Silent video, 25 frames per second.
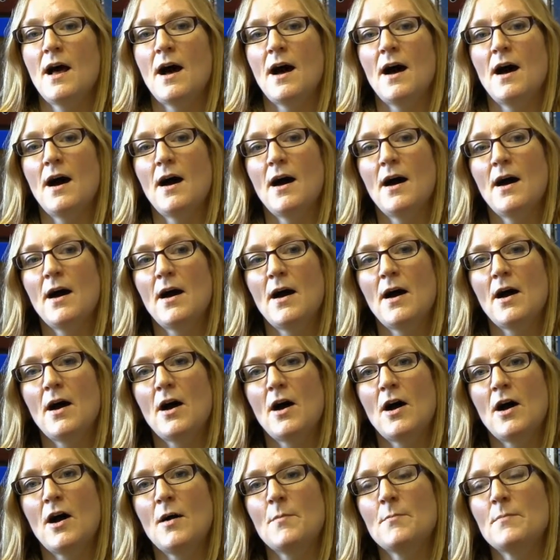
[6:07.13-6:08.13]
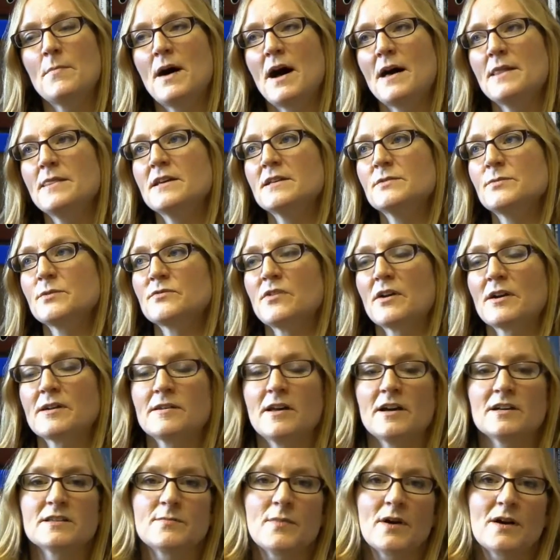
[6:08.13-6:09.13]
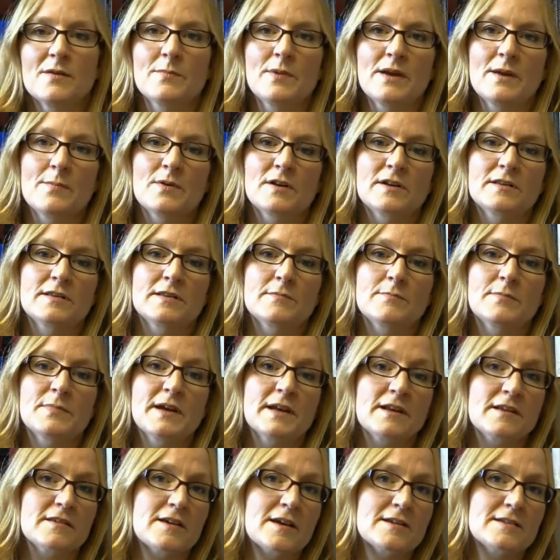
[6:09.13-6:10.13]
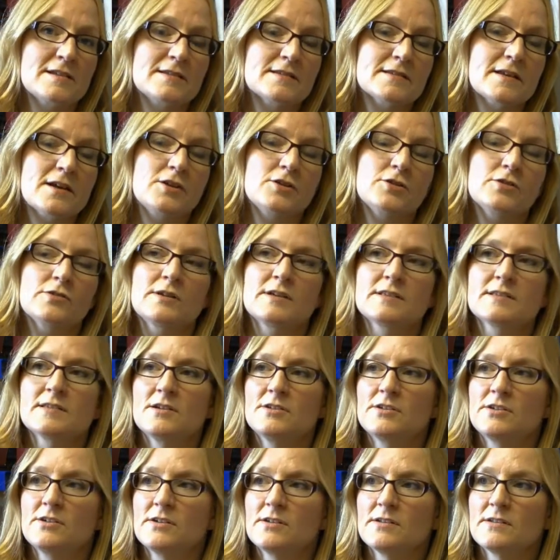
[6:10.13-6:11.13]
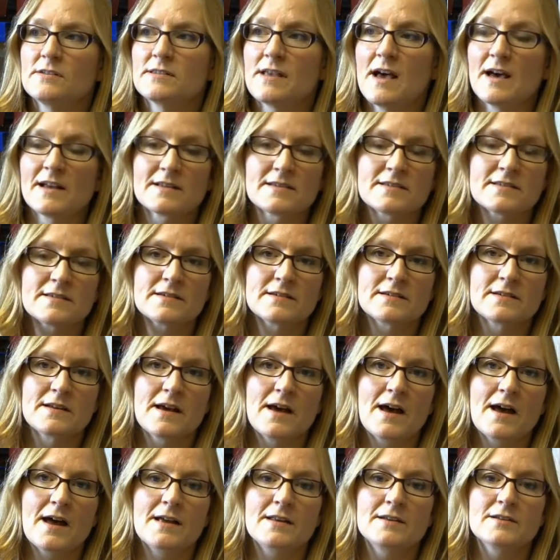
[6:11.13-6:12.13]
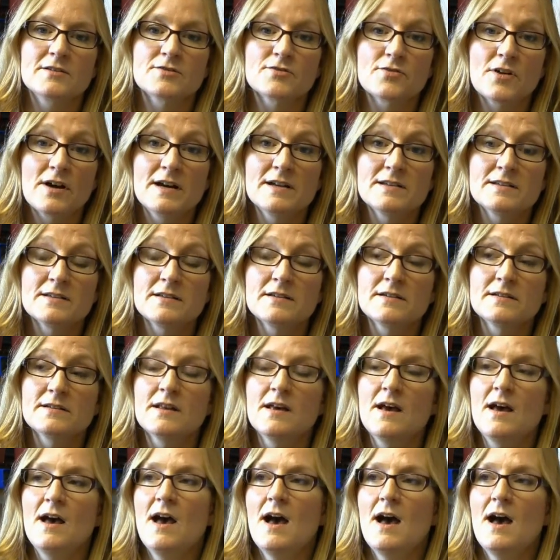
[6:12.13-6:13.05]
And this was recognised by people in the beginning of the 18th century, such as Addison and Dryden,